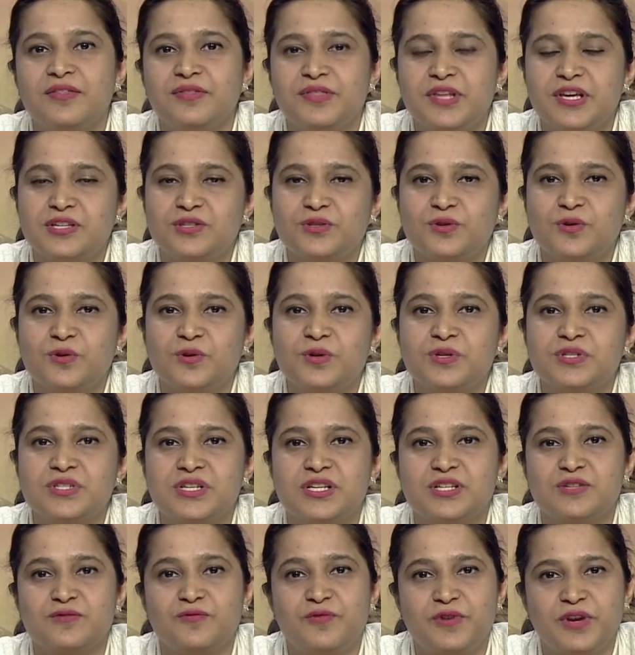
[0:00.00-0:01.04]
This course
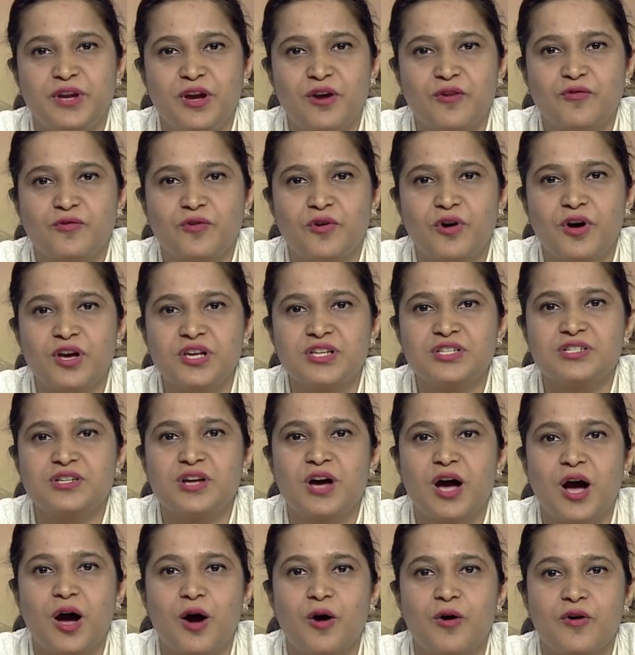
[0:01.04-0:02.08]
is free of cost,
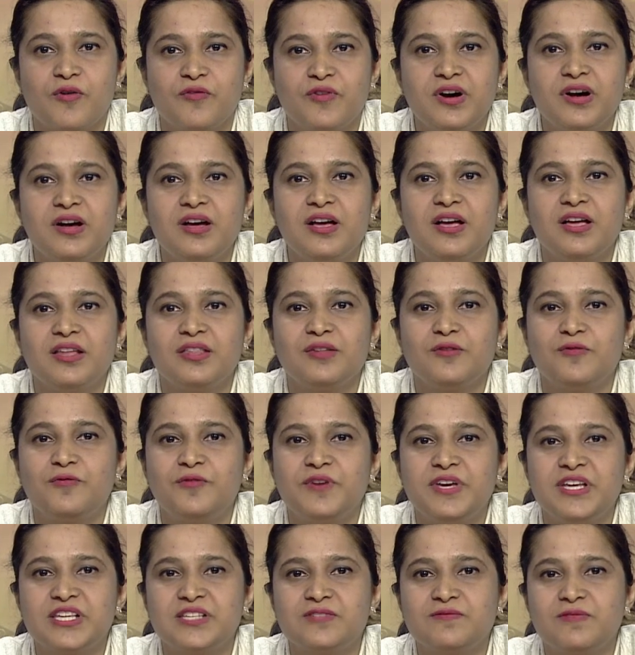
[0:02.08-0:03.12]
however, the
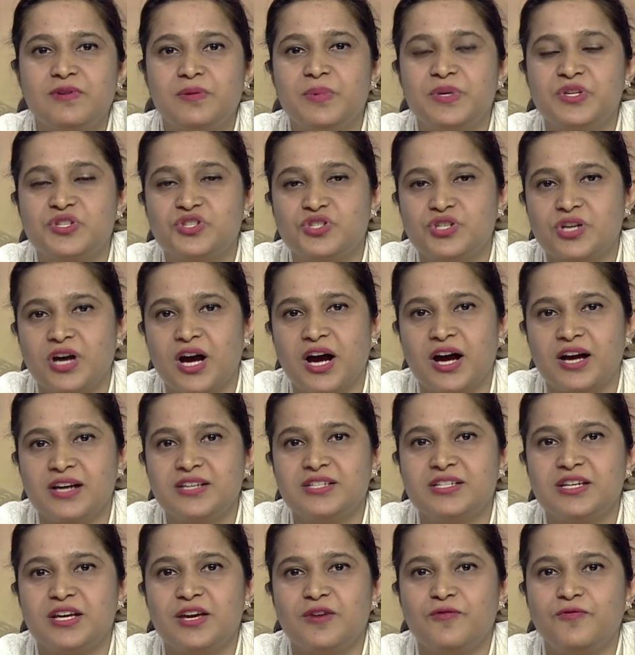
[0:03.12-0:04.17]
fees will be
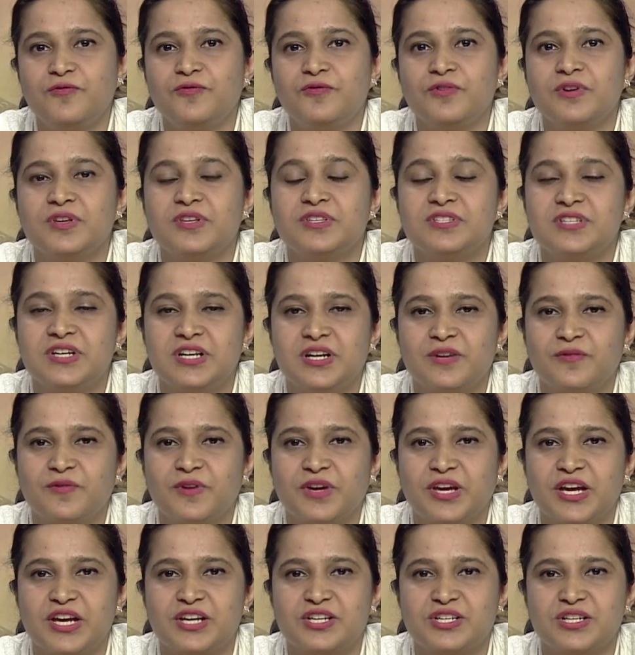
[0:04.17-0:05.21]
charged if
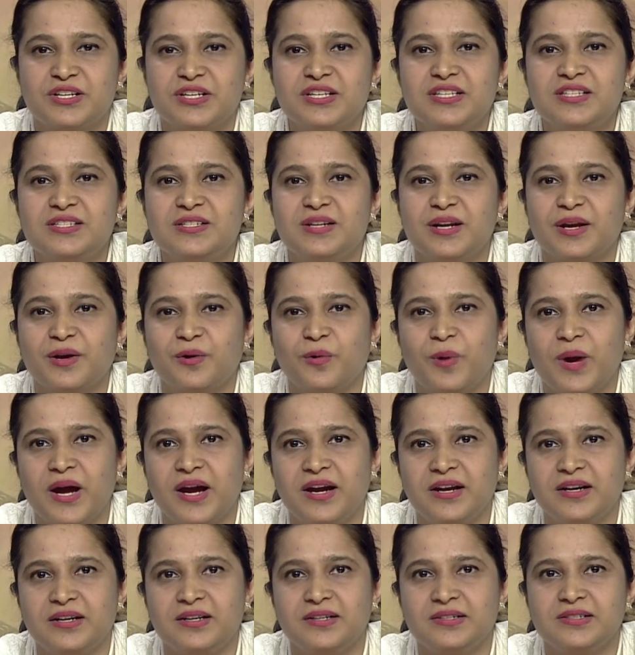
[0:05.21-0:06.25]
certification is
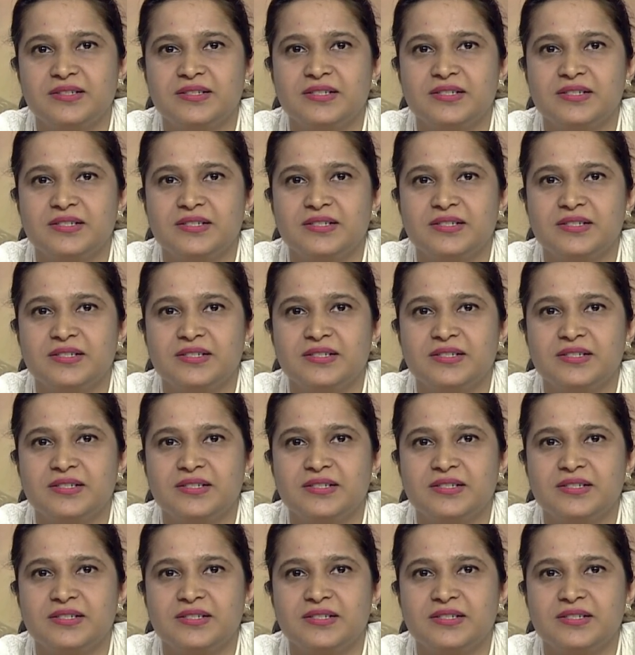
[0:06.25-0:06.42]
required.